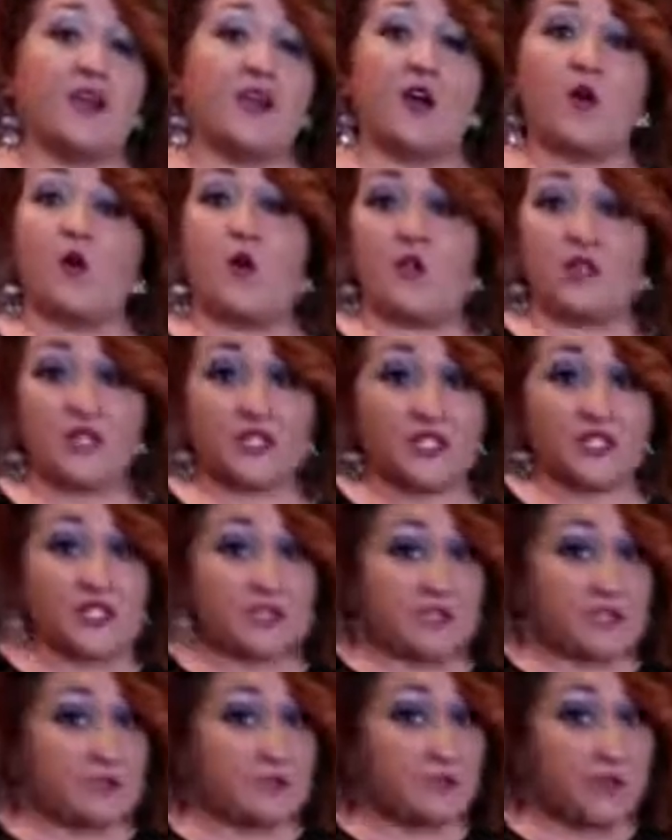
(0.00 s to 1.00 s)
or
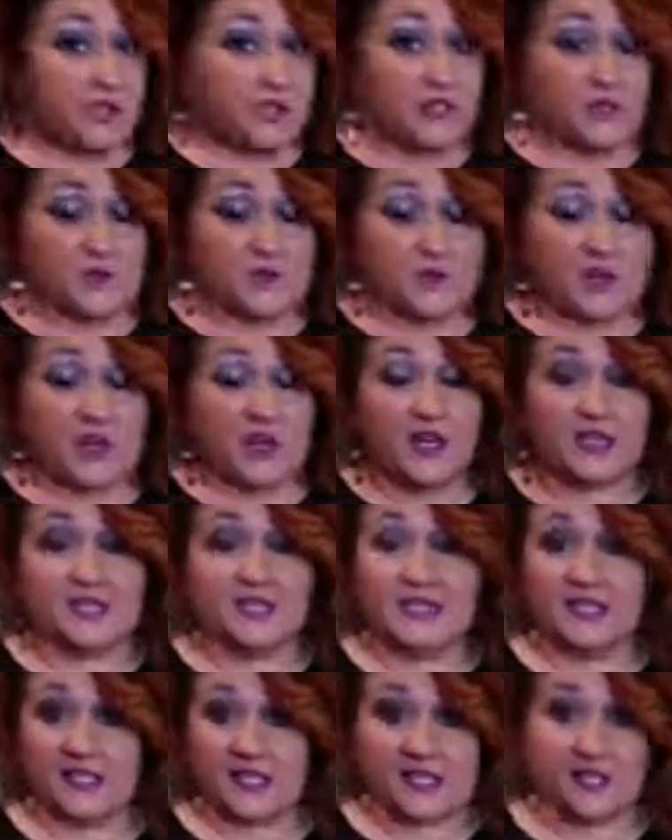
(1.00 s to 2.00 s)
just put those products
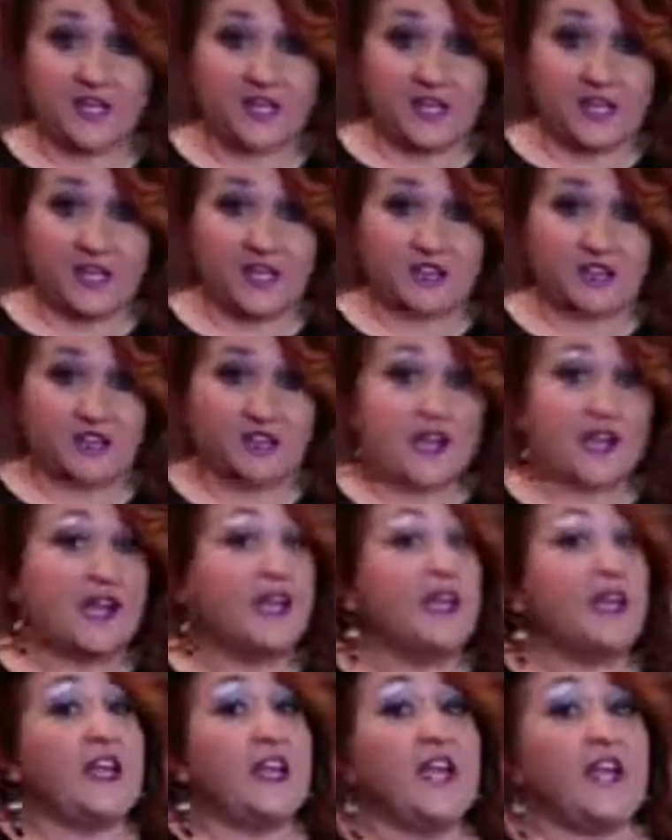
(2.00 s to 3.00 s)
in and let it air dry,
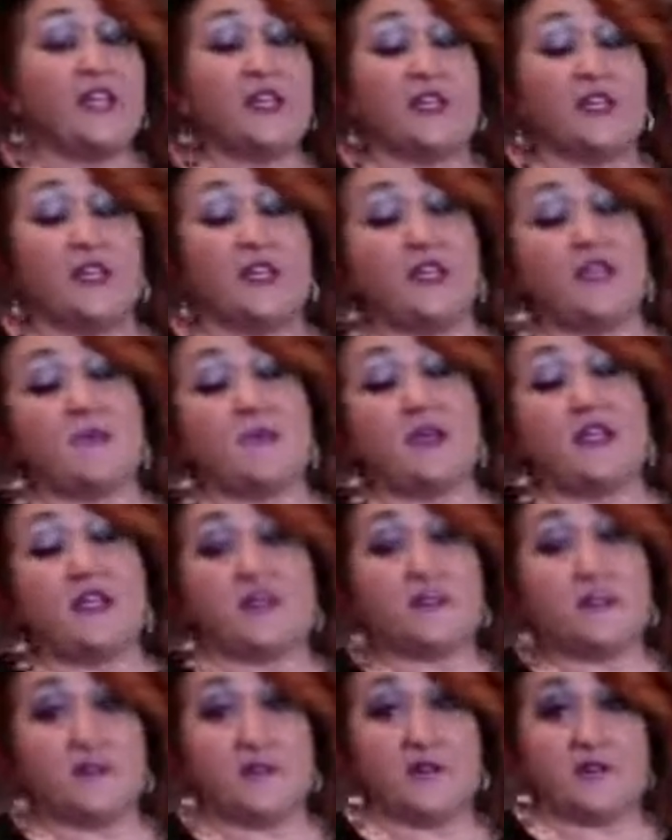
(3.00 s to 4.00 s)
and you'll get the
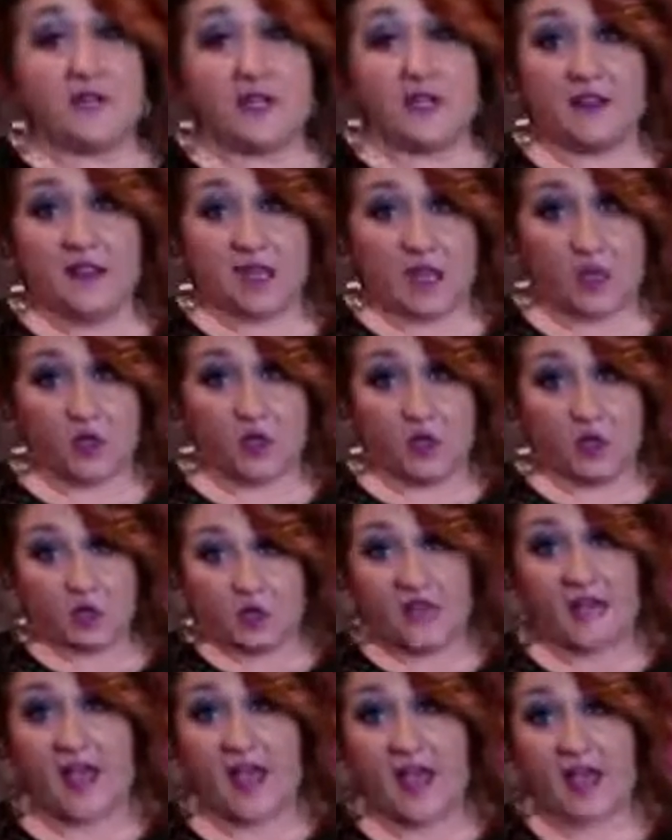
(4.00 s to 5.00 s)
best benefit of that curl
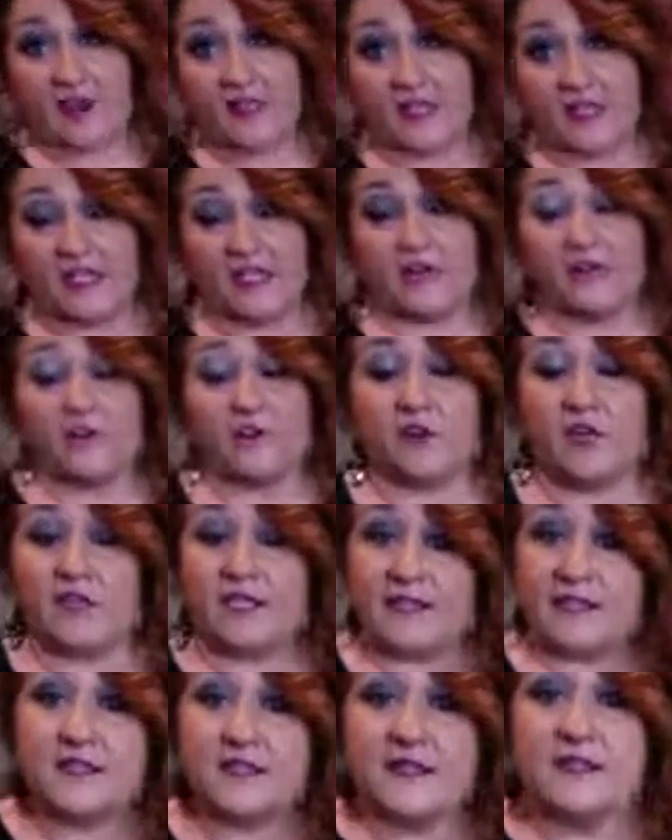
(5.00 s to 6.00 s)
without getting
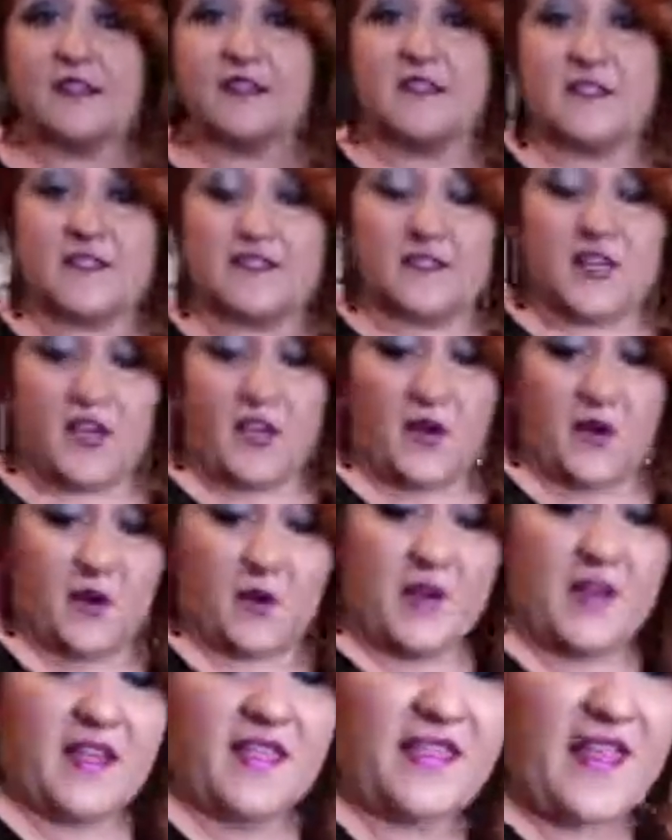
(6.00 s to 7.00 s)
frizz.
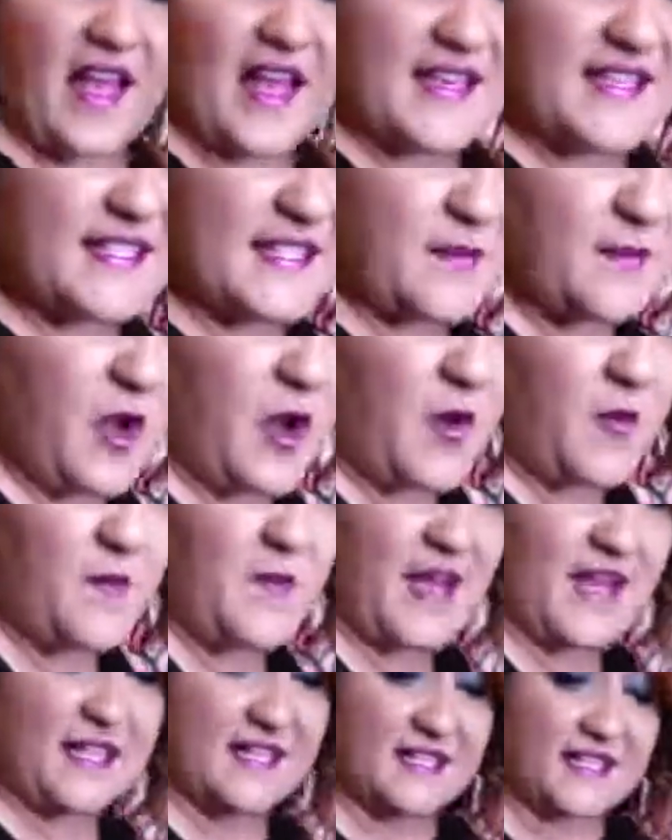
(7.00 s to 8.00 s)
So that is some home
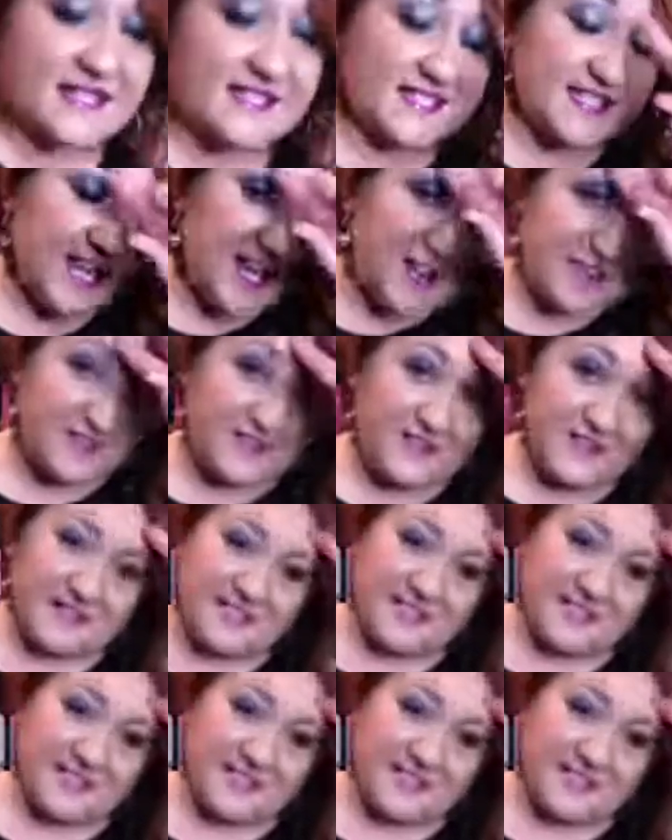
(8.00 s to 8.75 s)
maintenance stuff